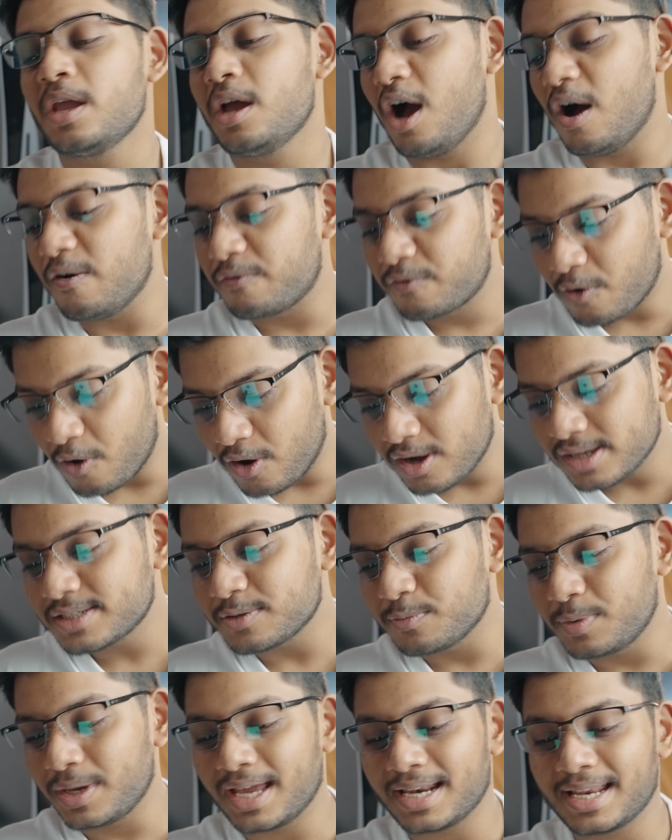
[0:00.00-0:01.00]
Of course,
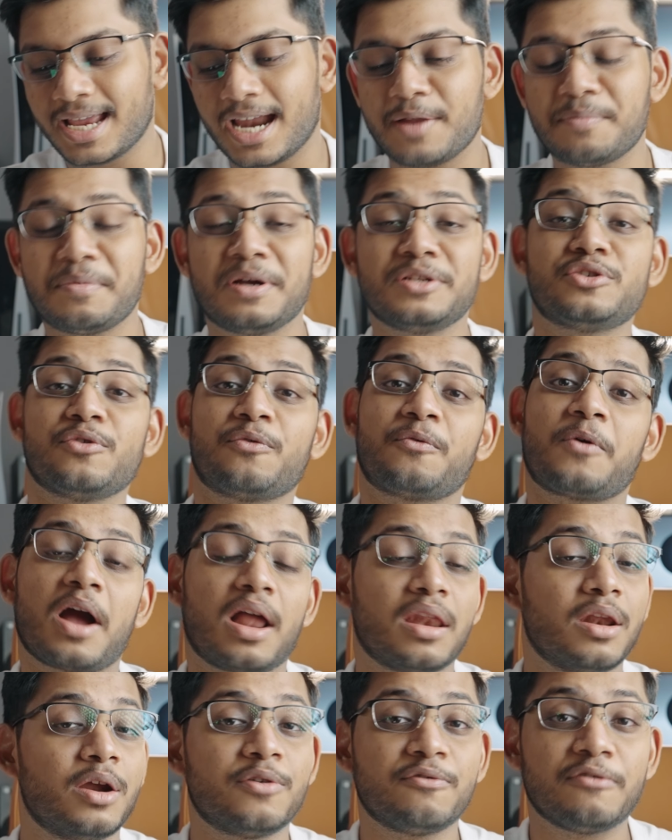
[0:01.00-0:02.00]
we can get a bunch of
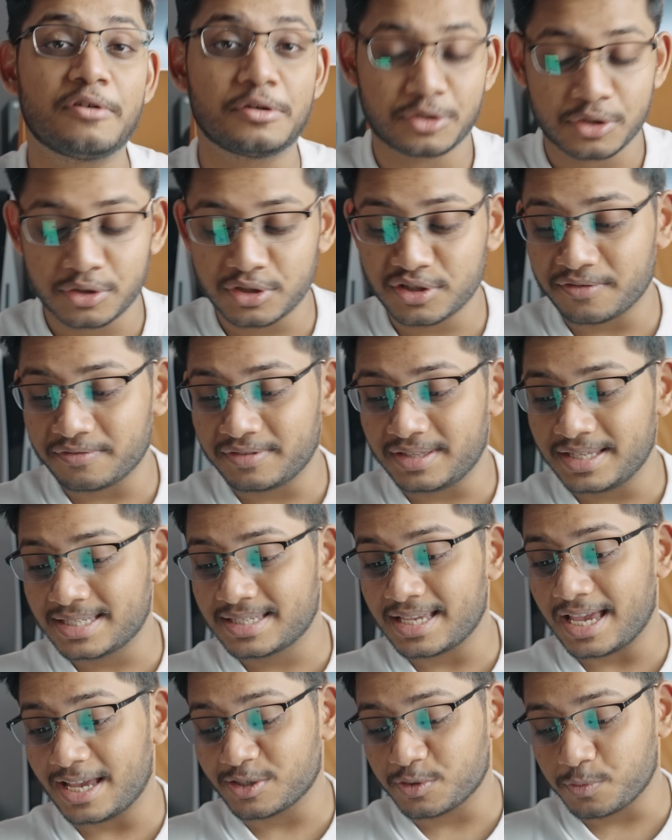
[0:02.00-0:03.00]
colored versions of
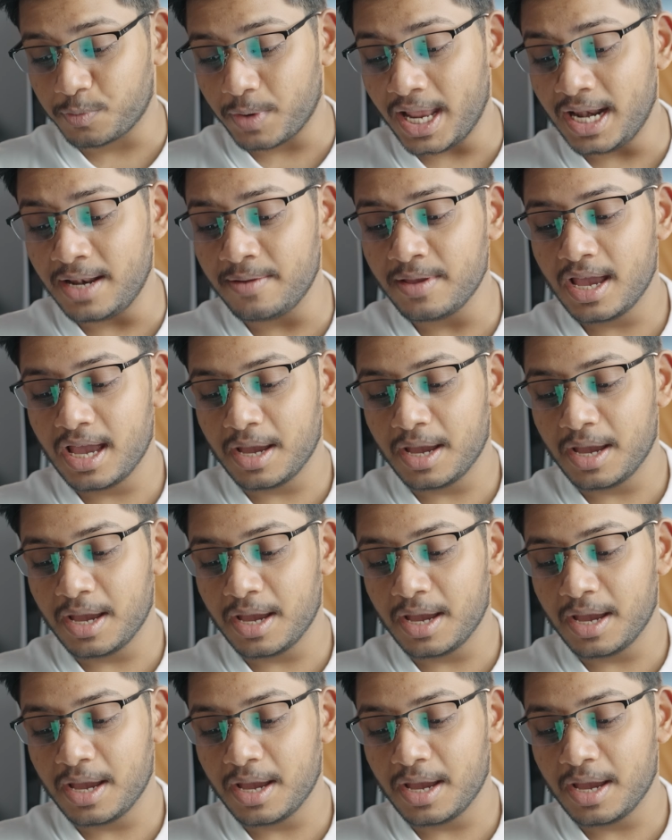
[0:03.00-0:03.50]
this as well,